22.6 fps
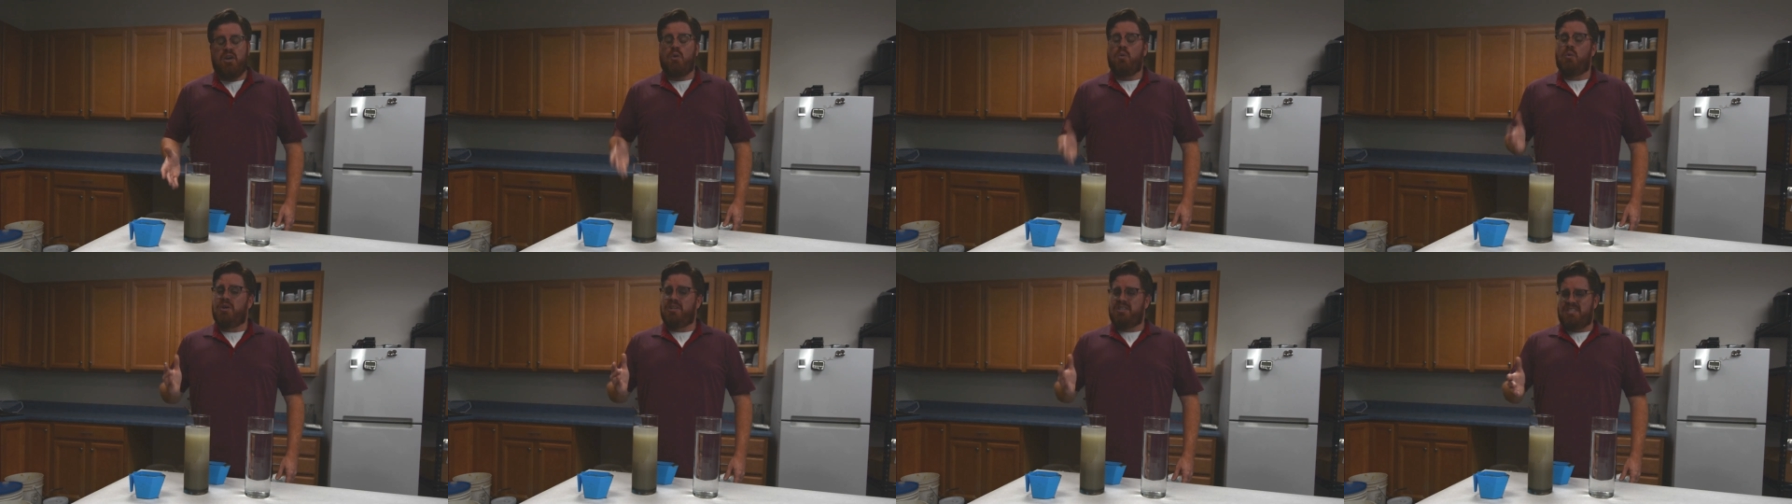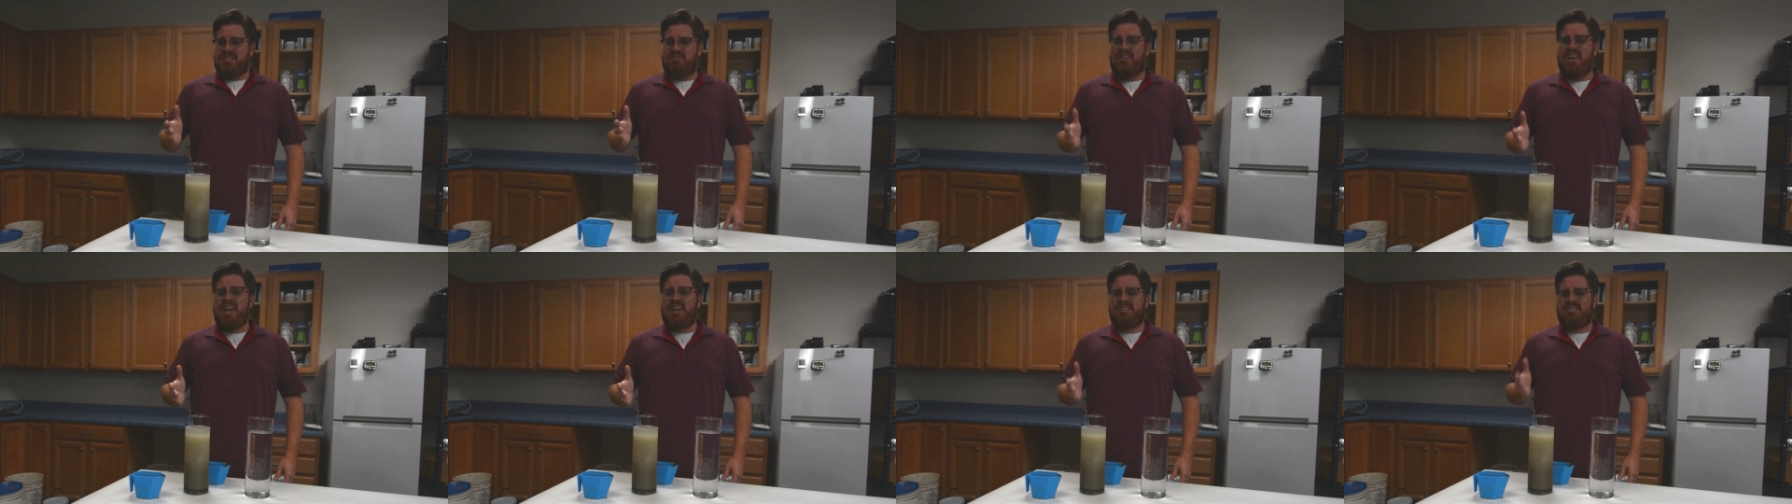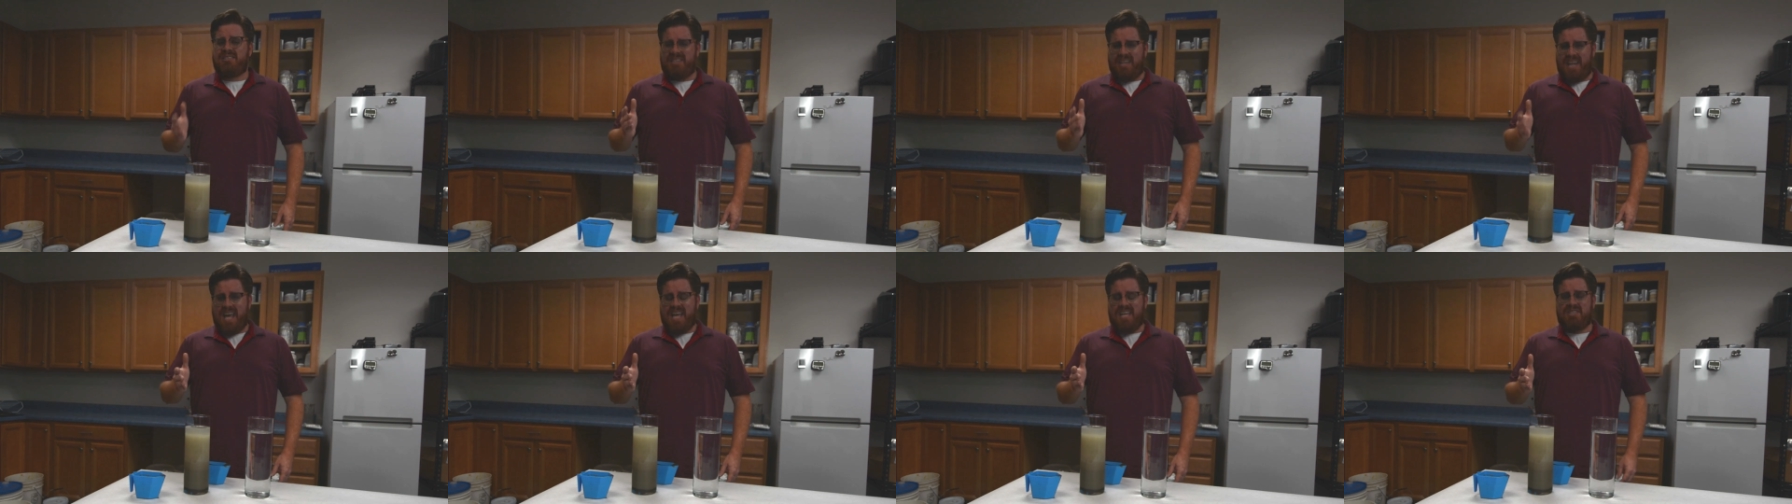Well, in today,
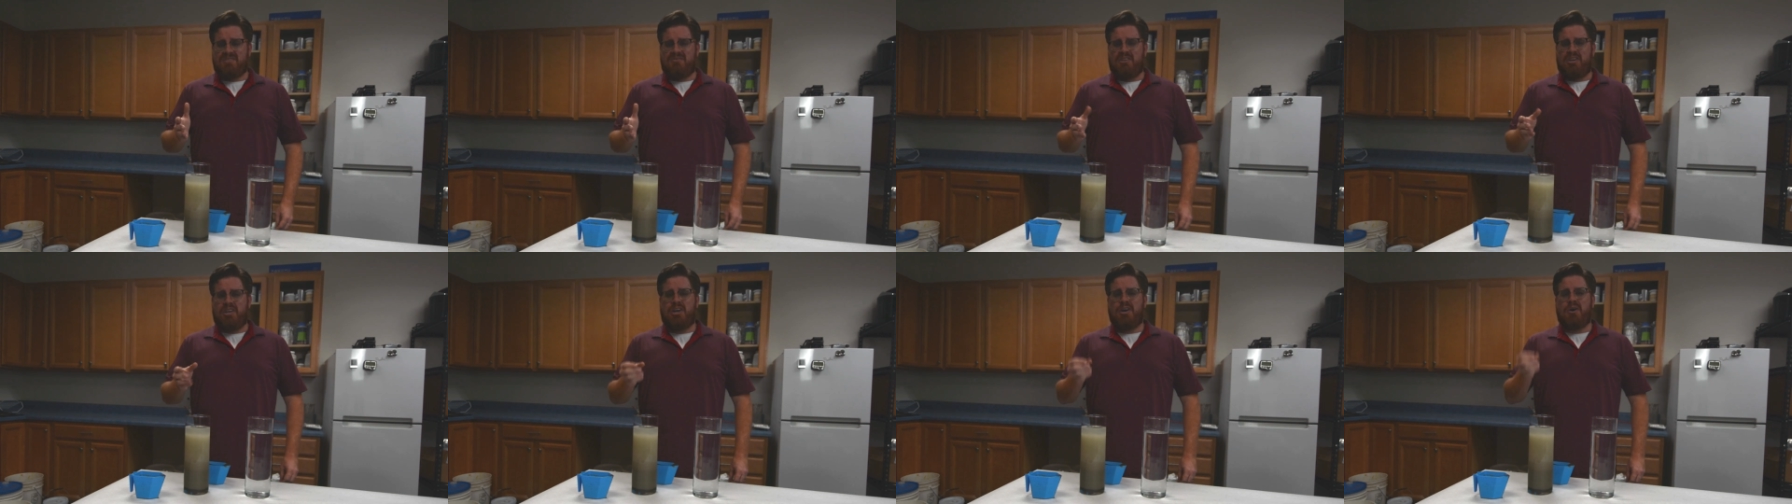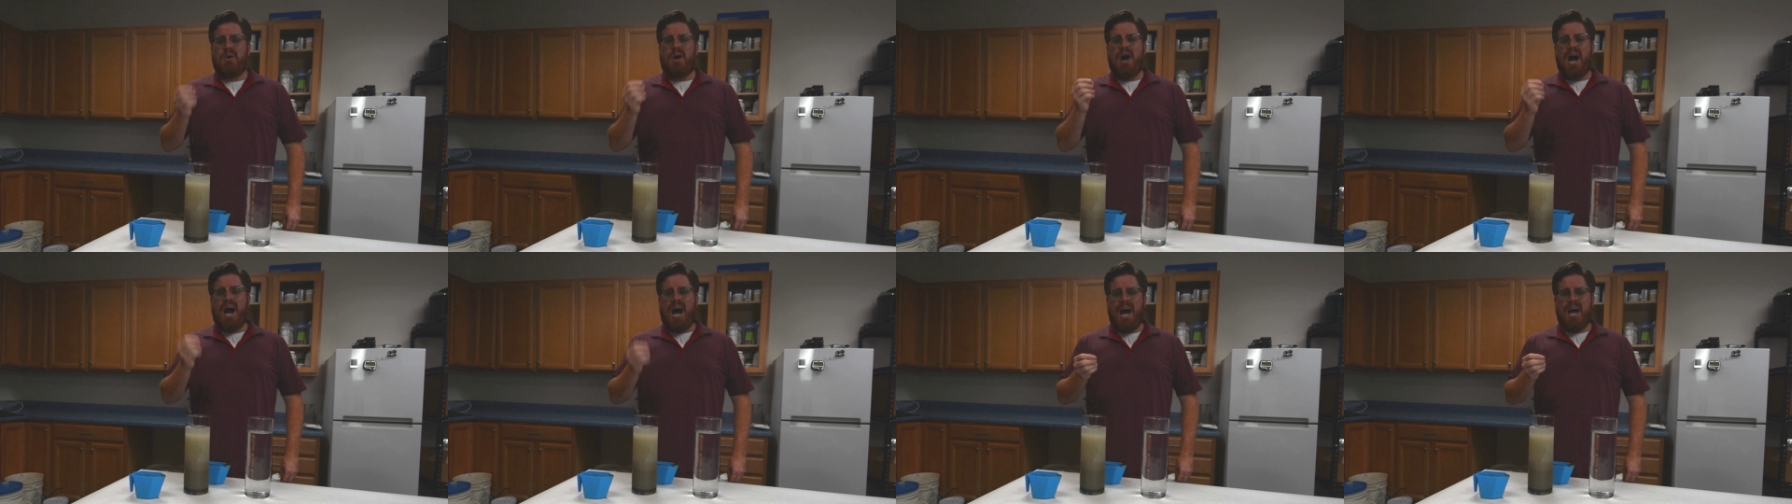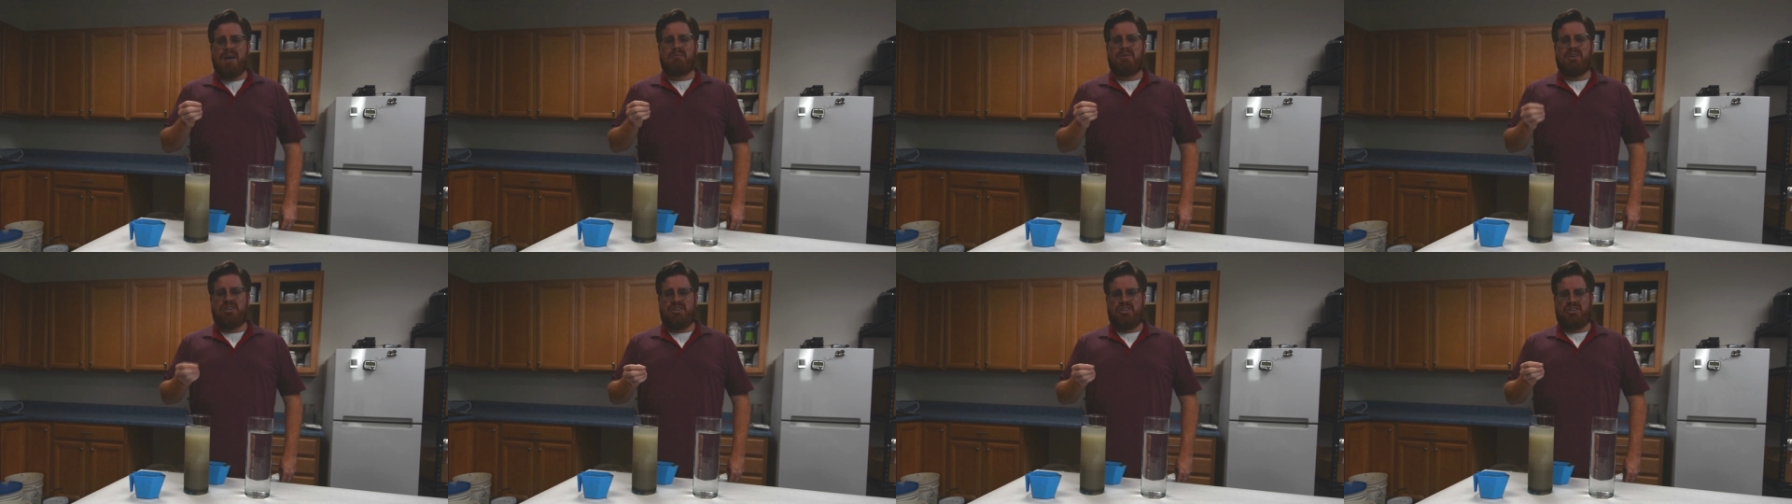today's video, I'm
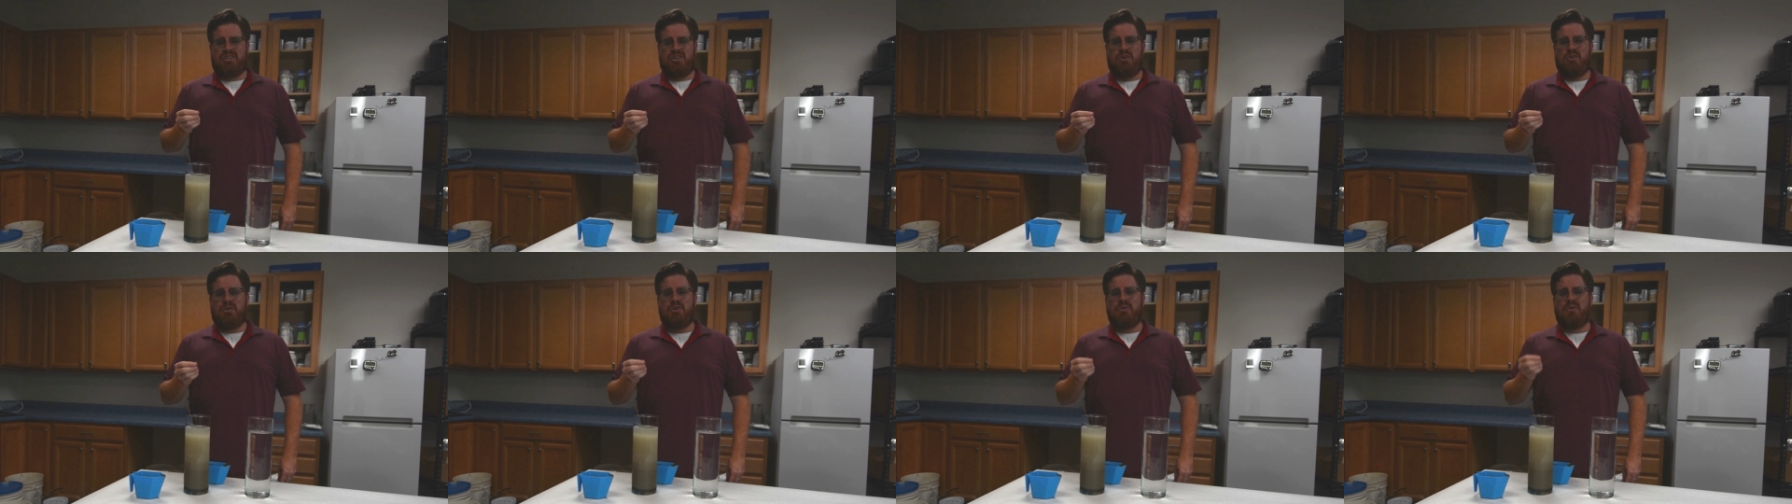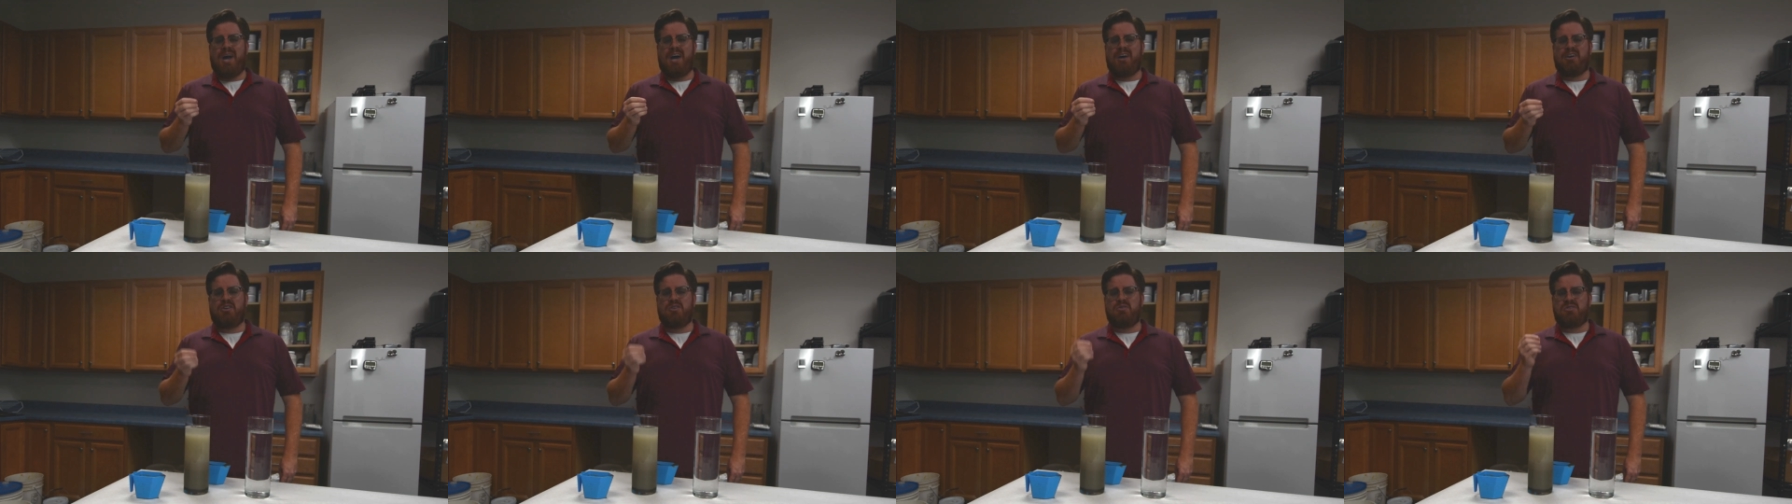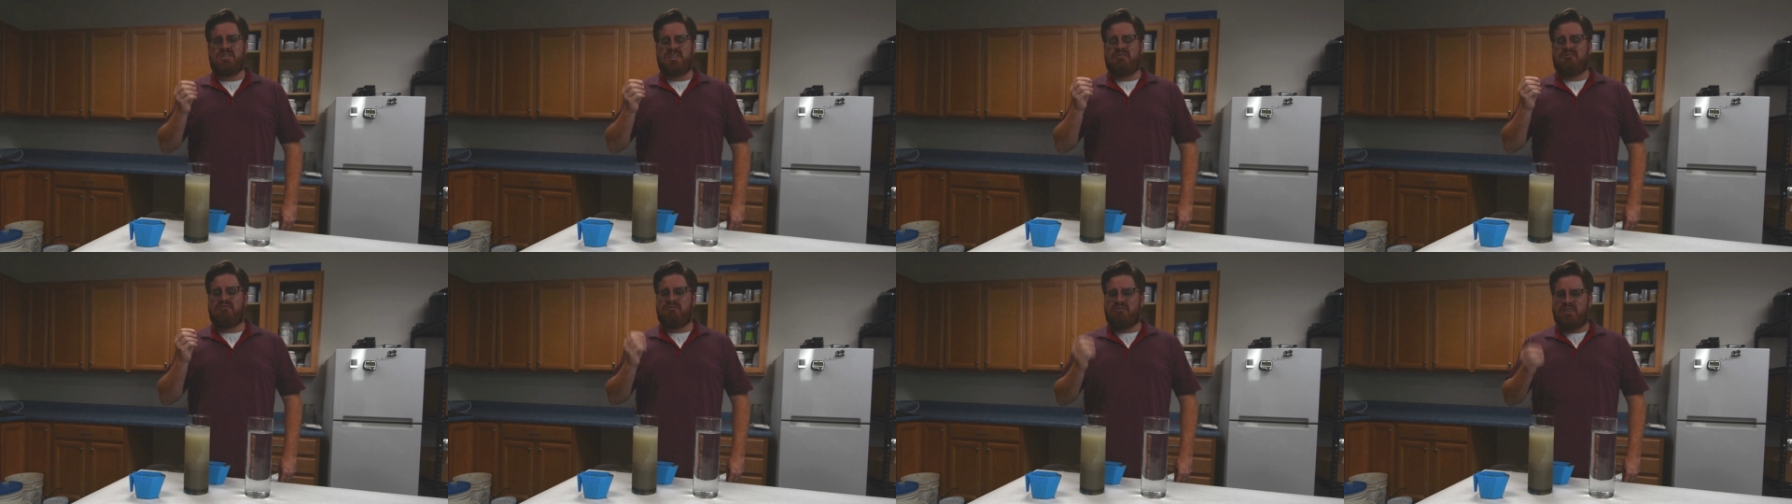going to show you how
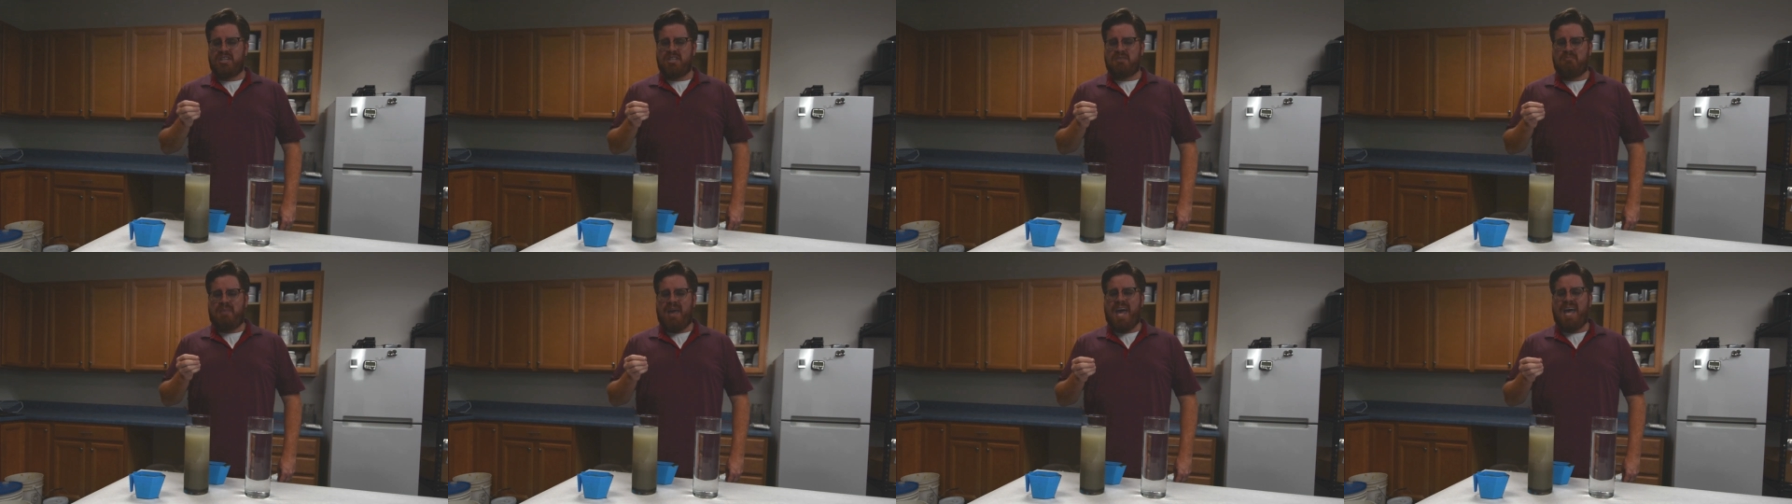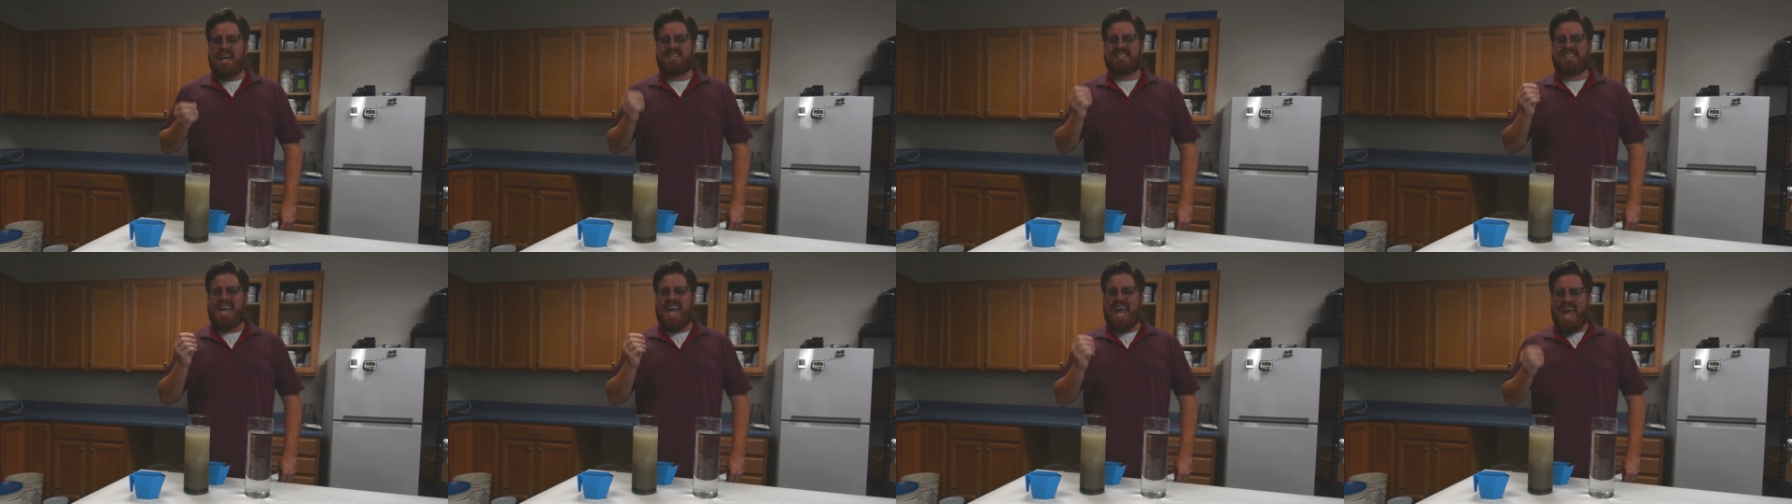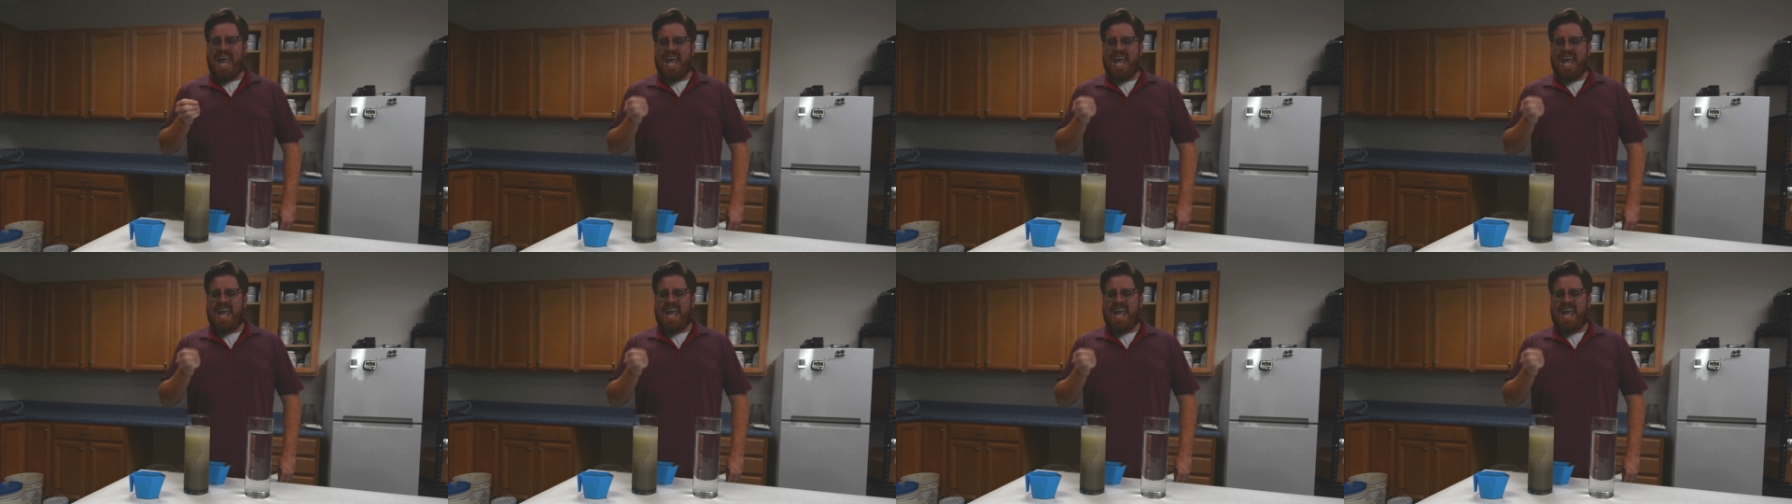using Fritz Pak's